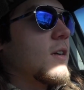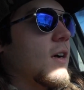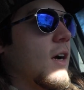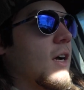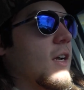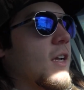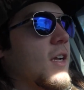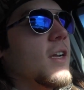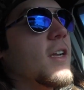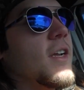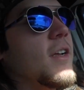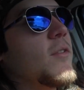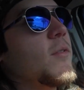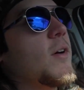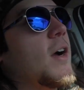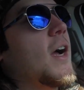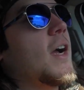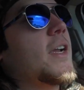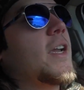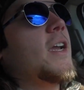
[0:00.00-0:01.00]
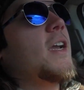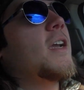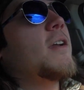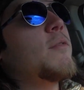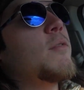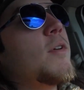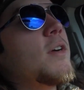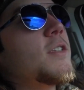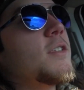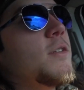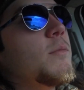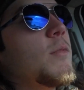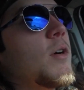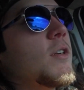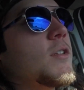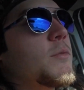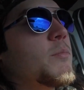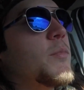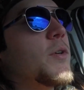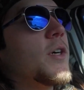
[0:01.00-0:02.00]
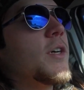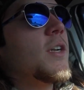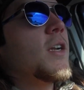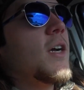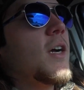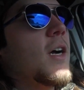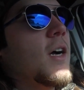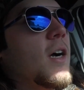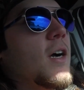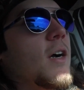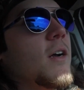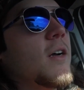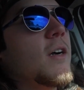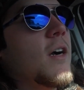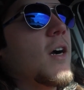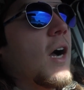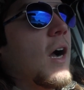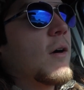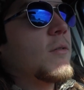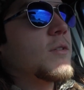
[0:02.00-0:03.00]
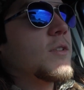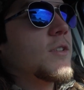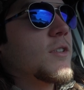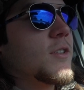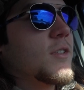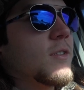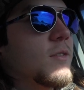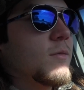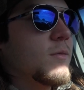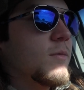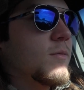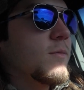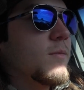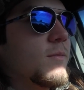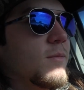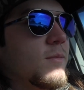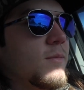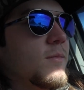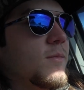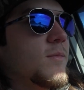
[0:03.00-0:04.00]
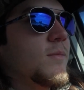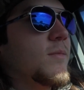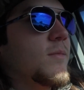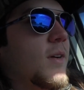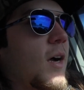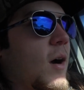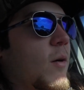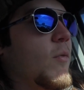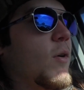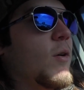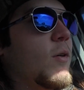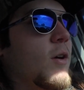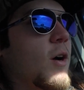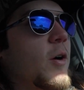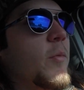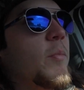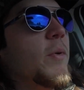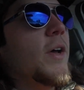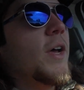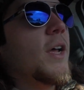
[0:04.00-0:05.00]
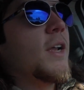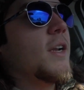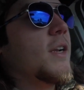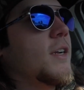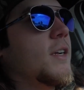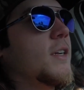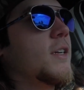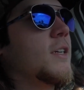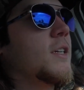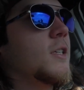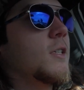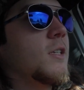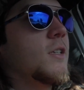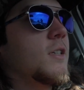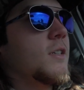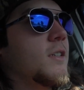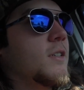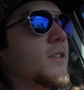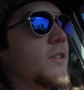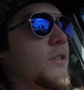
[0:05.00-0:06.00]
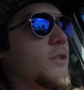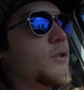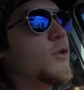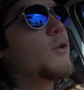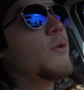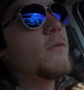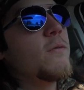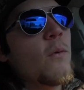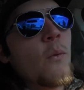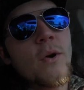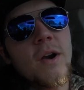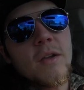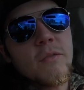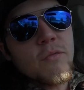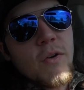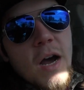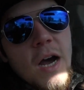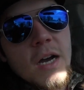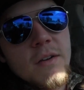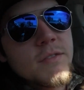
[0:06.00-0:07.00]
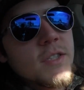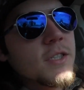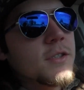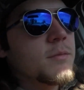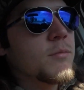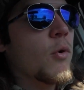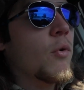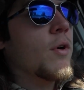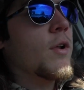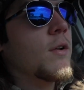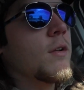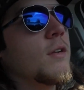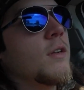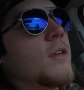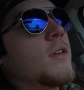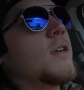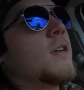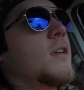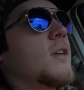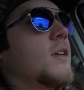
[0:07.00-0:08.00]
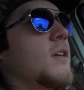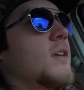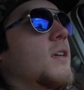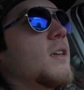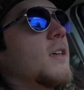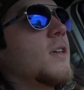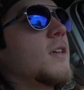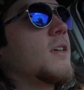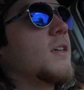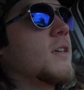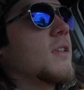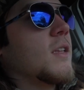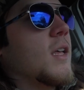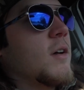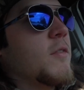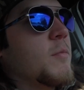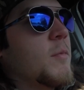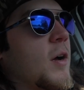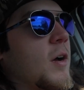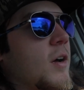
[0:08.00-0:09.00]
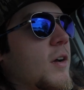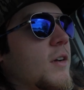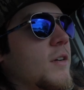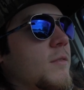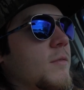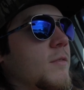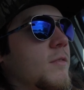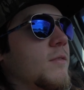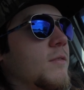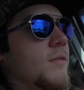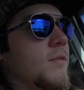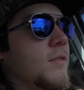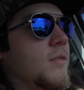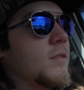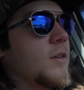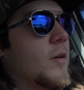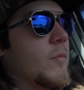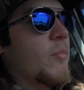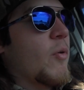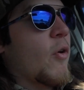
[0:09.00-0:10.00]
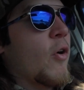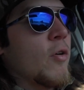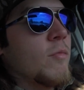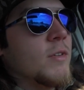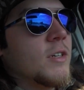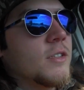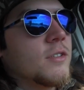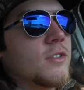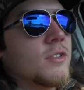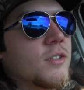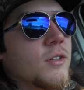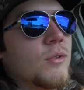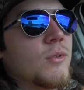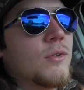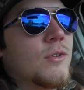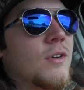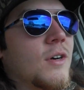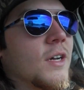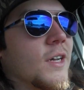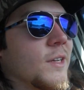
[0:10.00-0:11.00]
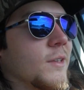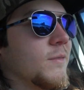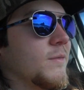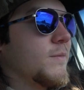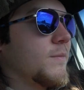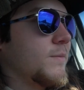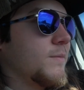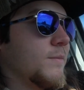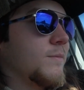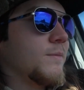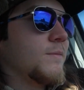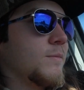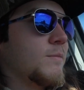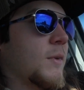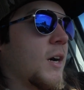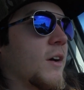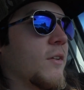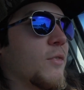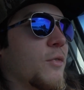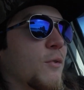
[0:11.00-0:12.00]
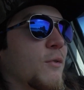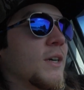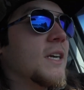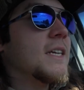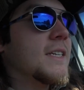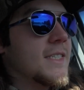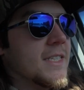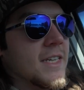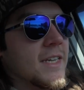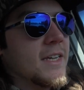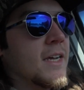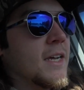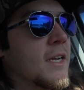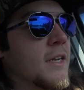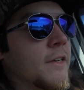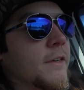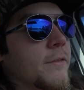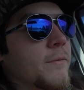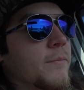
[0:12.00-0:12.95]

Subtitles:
either way, I can't give away too much. But I woke up at 2:45 this morning. Left my apartment and school at about 3:10